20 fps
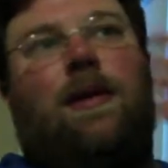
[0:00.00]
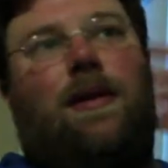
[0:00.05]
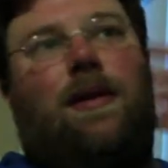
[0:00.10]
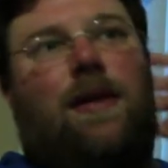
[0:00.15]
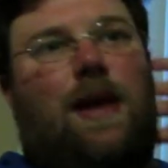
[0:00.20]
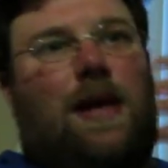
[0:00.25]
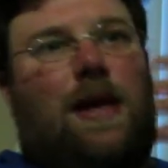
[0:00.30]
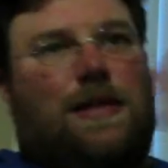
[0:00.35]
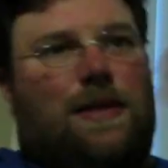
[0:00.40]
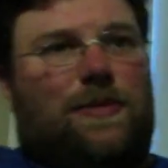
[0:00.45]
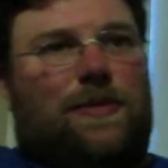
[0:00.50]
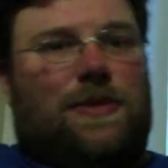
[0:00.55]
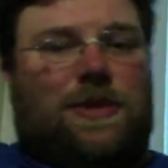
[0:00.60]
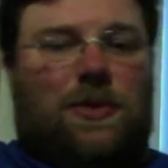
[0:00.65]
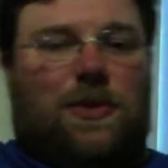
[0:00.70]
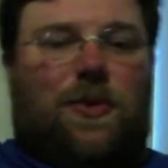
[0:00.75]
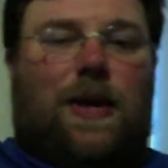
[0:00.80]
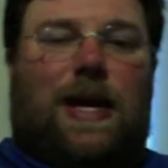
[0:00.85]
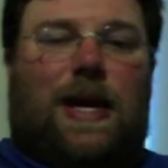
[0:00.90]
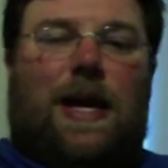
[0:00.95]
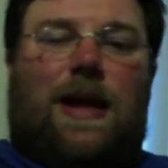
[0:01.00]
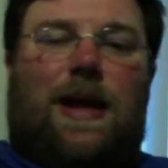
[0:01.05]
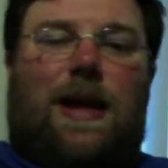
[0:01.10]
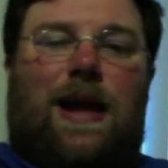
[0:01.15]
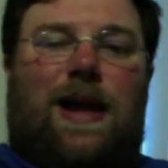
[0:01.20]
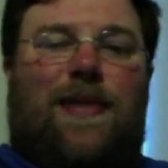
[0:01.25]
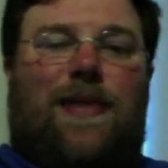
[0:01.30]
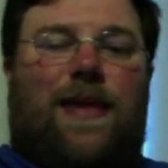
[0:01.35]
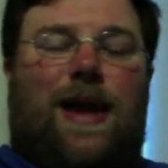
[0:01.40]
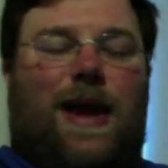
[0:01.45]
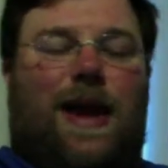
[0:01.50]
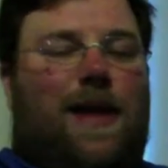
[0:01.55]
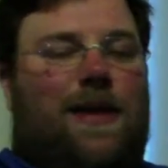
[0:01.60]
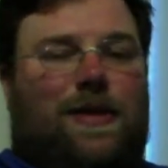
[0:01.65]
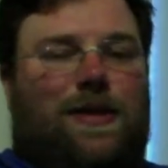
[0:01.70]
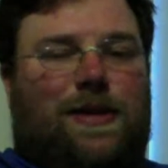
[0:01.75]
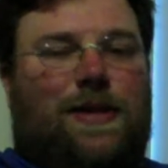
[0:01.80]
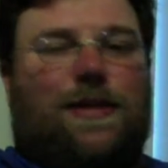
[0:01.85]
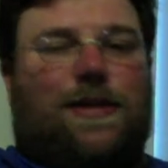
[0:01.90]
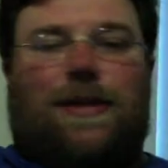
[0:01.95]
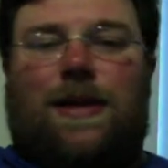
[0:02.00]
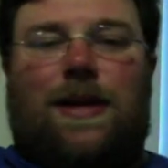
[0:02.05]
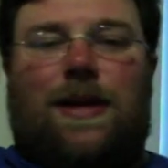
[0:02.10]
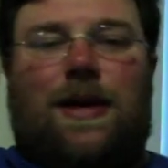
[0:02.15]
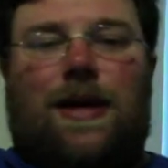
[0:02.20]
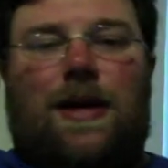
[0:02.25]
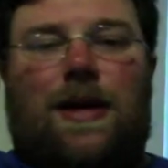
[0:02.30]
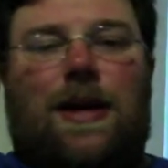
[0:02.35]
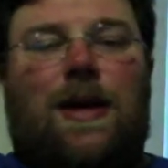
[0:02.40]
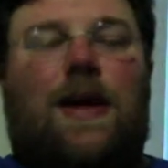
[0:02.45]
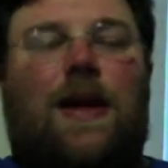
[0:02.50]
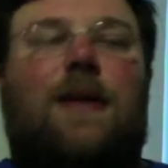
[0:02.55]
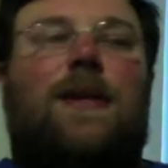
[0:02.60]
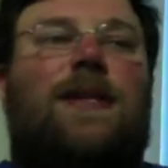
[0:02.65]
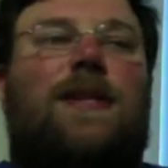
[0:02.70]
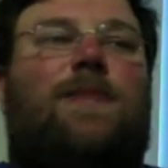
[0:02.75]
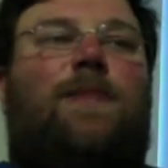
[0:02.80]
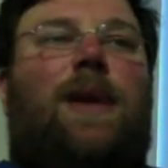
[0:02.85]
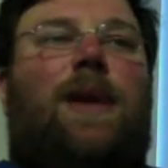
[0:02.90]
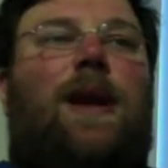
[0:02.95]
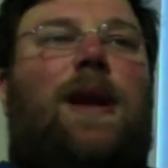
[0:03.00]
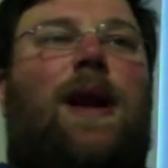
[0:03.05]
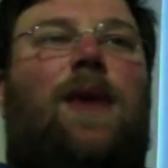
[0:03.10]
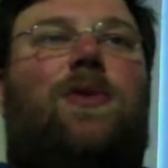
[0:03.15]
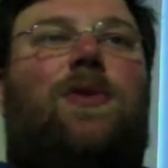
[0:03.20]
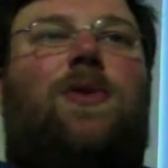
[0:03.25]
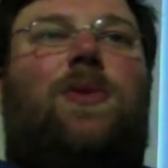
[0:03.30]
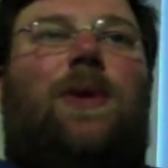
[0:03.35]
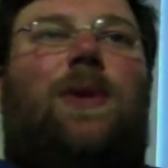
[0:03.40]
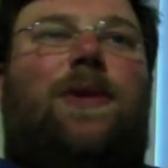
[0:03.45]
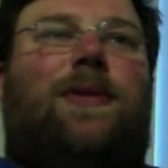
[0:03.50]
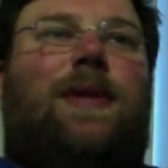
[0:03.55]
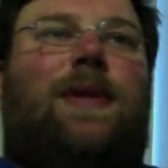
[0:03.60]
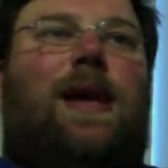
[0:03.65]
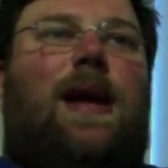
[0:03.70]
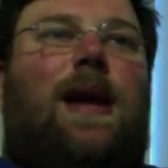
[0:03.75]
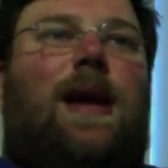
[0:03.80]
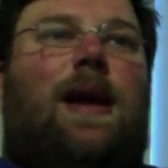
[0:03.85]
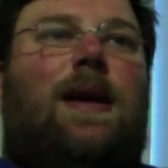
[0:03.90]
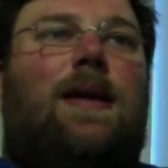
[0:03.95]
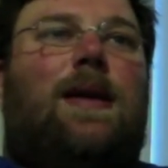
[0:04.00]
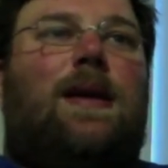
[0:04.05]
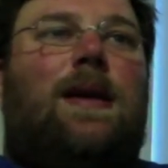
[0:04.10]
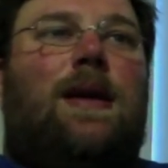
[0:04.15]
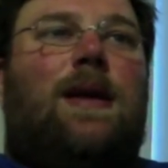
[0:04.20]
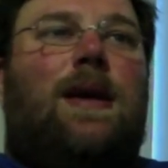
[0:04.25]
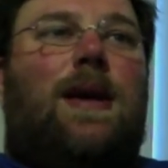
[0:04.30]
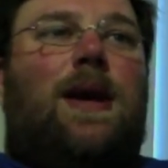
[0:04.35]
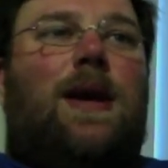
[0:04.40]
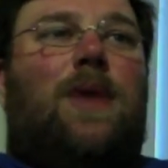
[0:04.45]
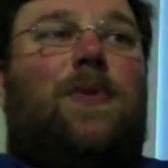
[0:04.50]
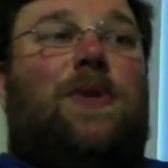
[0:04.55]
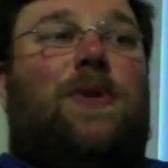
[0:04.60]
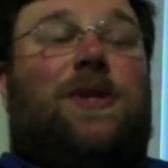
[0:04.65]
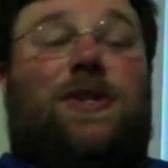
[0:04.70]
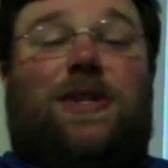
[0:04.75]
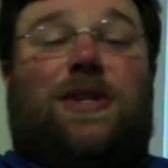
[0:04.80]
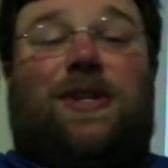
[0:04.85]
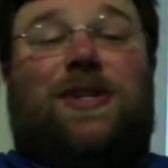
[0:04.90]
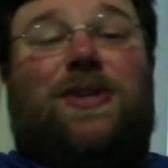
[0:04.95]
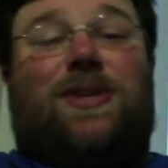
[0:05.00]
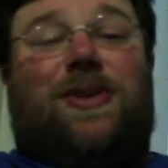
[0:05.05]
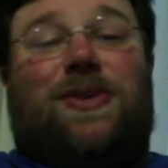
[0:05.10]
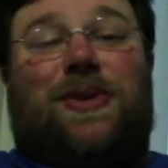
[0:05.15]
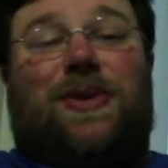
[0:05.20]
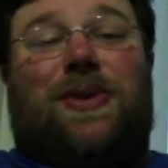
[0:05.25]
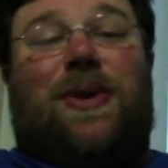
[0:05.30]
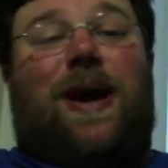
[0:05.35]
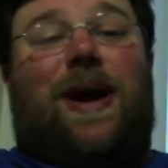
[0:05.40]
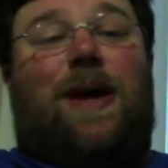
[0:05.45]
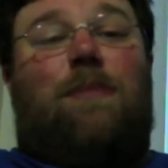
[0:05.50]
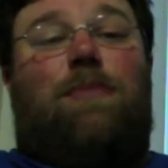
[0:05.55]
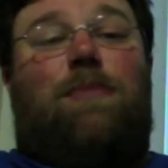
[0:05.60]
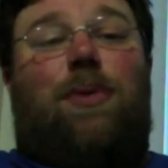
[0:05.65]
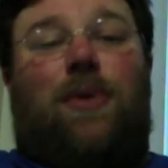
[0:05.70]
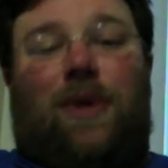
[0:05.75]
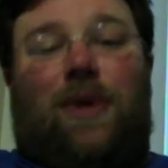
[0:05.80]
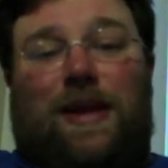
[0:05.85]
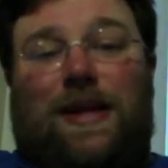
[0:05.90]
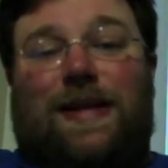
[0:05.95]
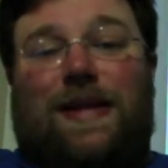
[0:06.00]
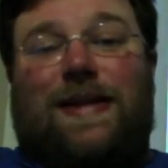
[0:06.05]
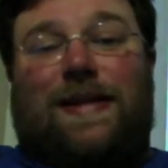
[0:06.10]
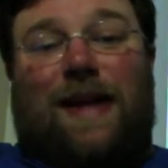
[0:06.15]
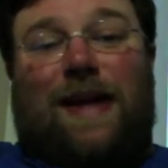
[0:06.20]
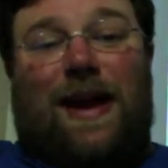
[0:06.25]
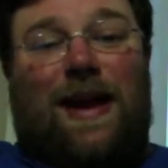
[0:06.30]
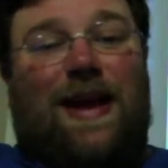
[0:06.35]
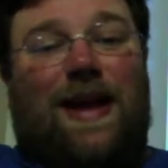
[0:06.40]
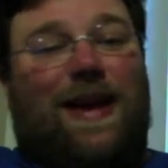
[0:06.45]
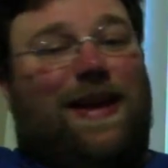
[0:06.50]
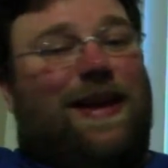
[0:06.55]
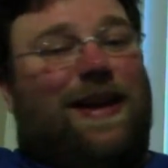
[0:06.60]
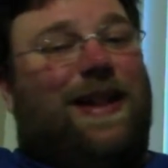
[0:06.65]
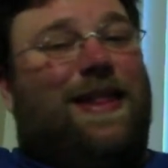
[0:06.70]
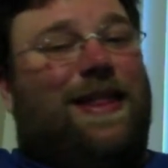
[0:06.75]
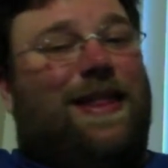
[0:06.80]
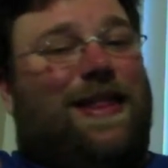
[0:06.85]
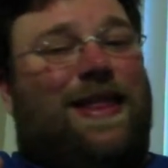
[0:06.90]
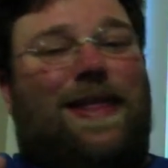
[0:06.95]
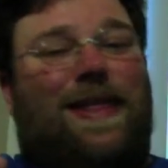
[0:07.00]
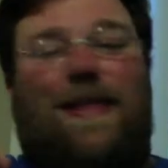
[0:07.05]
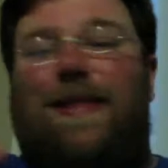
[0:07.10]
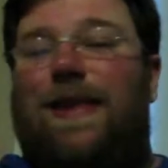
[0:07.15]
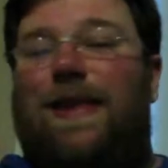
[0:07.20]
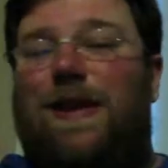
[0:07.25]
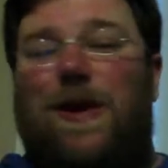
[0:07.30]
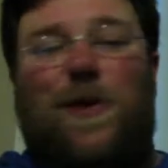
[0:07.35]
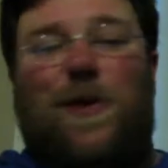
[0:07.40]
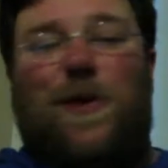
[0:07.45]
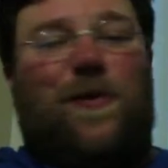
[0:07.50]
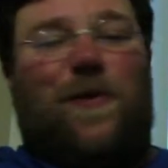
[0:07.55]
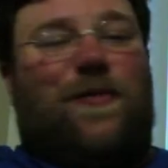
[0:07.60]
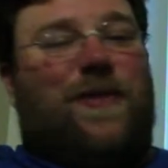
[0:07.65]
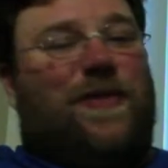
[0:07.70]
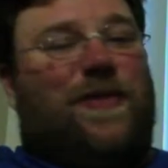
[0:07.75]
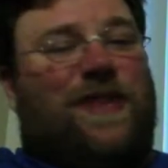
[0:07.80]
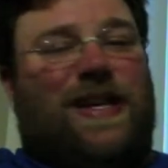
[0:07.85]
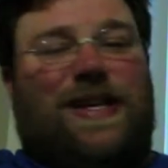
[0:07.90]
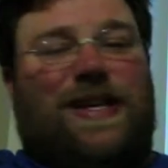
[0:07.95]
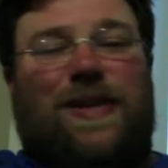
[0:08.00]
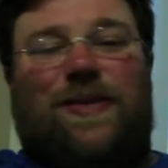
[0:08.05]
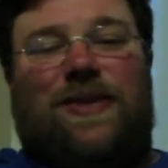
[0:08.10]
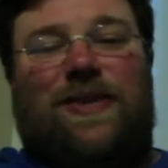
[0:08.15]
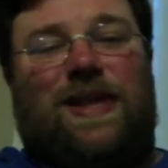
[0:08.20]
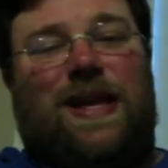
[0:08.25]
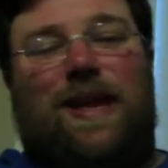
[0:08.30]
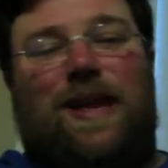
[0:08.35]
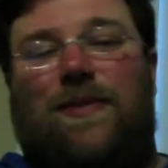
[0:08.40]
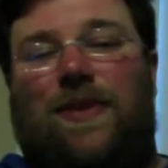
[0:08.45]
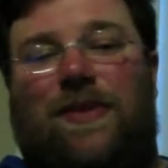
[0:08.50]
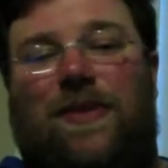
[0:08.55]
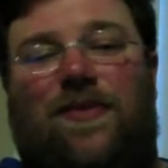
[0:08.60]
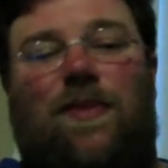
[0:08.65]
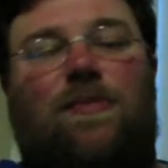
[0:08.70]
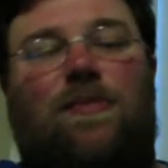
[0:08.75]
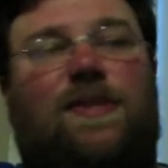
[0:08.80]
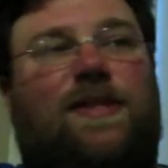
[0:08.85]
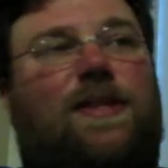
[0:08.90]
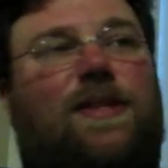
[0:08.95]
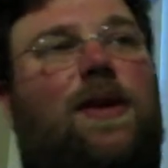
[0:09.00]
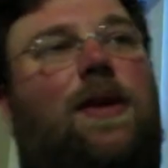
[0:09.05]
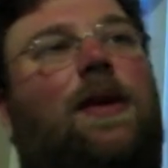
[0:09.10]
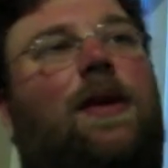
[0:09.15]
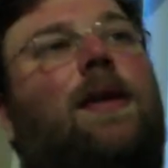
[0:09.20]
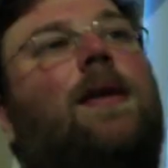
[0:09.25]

as he was doing it, and they had to just spin it out towards the end, which just shows you how poorly designed the New 52 thing was from the start.